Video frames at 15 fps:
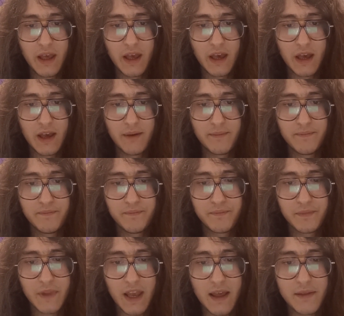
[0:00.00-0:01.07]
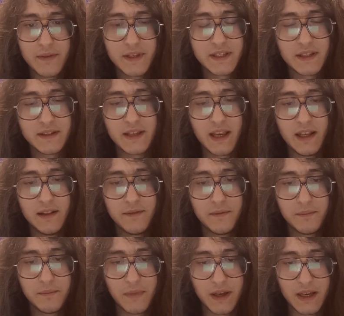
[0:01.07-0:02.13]
And this
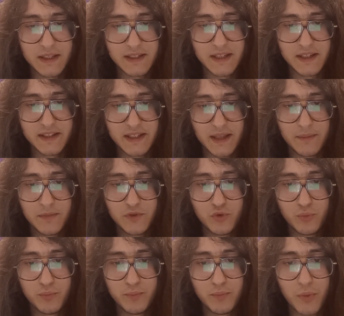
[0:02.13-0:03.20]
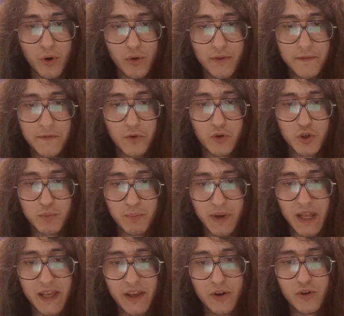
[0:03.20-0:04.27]
entailed a system to both force
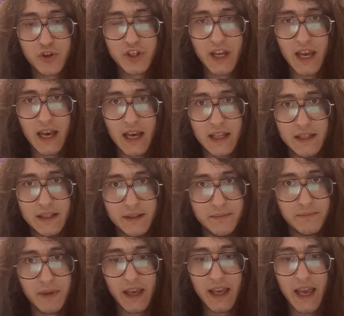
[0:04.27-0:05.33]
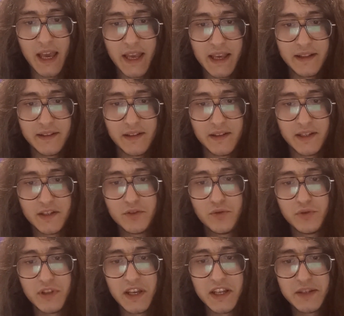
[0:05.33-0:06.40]
players and AI entities
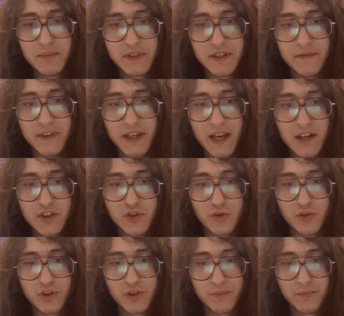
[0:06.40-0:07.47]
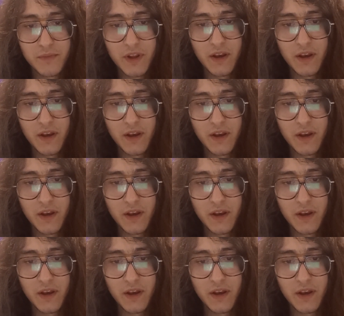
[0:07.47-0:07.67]
to take specific actions.